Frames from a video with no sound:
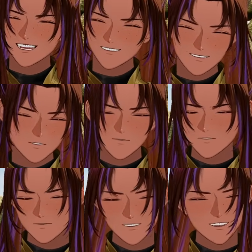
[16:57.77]
simply
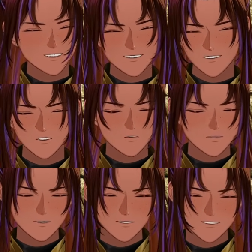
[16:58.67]
because it's a
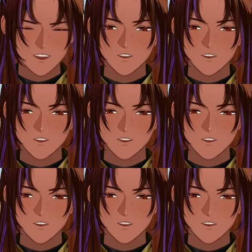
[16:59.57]
will save